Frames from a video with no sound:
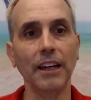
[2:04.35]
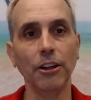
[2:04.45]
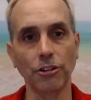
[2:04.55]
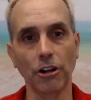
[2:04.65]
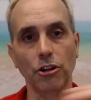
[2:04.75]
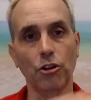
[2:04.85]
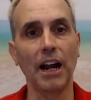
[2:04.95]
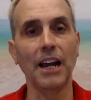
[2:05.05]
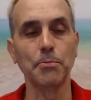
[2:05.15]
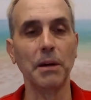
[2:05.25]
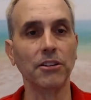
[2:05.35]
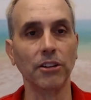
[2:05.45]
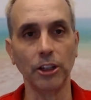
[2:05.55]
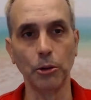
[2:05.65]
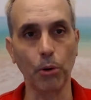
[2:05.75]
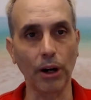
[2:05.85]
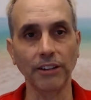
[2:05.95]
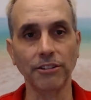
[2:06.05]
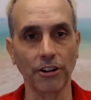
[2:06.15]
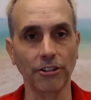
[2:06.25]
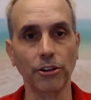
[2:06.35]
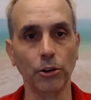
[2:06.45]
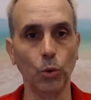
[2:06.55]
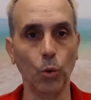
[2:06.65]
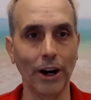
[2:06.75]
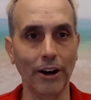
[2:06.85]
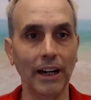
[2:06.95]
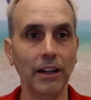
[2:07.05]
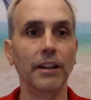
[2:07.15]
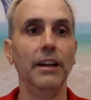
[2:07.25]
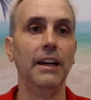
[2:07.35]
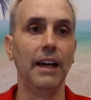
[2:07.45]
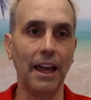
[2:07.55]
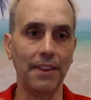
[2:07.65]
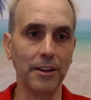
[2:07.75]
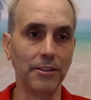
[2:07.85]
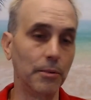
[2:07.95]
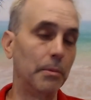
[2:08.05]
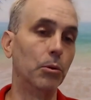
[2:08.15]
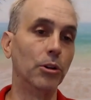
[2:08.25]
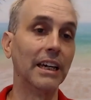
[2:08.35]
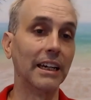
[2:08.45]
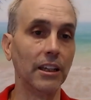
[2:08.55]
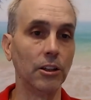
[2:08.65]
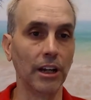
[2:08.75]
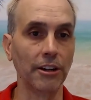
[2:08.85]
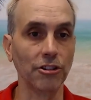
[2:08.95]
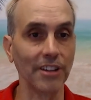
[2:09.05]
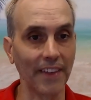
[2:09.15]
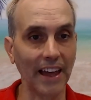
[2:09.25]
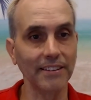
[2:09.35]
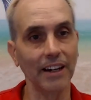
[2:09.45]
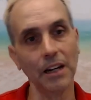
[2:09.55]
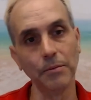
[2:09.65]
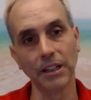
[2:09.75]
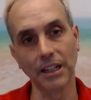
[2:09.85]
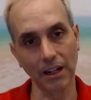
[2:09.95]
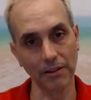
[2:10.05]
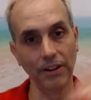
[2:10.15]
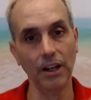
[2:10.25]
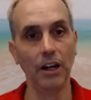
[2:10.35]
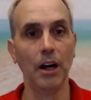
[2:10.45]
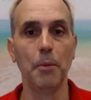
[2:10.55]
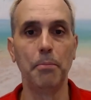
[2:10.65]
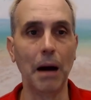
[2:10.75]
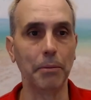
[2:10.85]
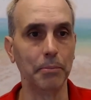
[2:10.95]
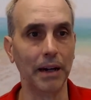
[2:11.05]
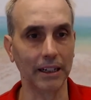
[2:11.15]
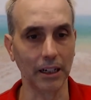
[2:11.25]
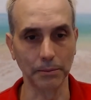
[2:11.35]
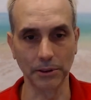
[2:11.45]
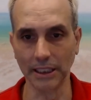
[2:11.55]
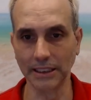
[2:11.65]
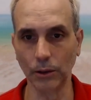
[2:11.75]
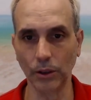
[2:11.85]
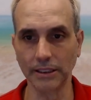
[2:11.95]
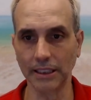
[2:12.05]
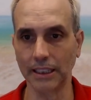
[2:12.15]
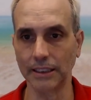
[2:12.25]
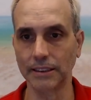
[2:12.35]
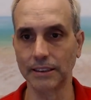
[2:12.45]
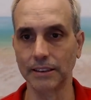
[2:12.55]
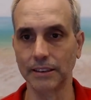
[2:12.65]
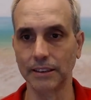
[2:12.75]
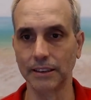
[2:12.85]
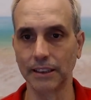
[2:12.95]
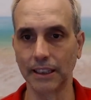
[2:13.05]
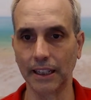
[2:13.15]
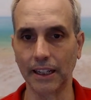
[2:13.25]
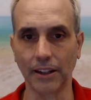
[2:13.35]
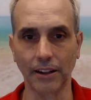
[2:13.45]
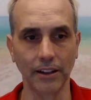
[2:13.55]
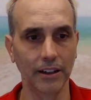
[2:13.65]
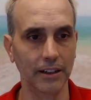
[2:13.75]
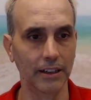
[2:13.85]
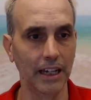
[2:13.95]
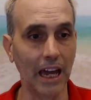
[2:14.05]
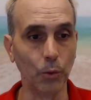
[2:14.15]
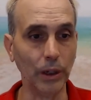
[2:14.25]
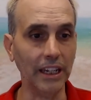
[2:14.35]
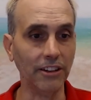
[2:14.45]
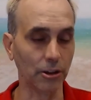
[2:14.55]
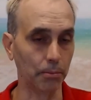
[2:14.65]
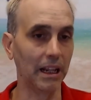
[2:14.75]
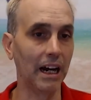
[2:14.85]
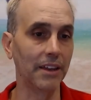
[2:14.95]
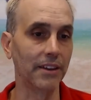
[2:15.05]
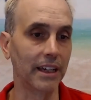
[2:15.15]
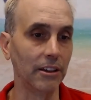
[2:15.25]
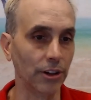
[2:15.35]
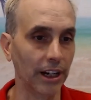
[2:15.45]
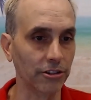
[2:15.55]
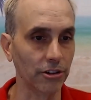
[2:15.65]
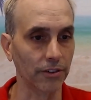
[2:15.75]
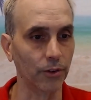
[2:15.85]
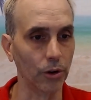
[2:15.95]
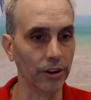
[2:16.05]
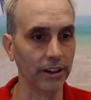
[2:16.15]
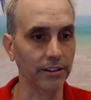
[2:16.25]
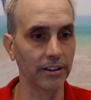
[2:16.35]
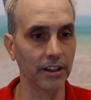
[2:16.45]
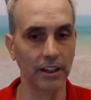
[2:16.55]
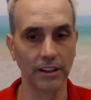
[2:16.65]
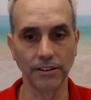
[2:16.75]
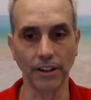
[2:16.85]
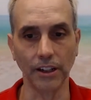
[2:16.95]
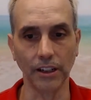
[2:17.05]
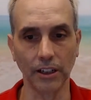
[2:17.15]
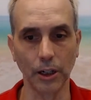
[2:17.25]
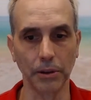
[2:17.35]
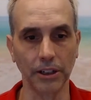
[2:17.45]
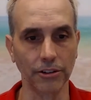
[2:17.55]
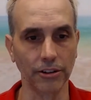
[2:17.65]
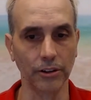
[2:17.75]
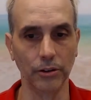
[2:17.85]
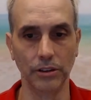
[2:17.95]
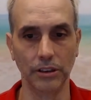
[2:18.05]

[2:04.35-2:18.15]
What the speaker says: You start to crash mentally, your brain starts to wear out. And then some people will take ketone esters at that time to kind of pop it back up. So let's see what he says here. And we did supply the ketone ester for this study a couple of years ago.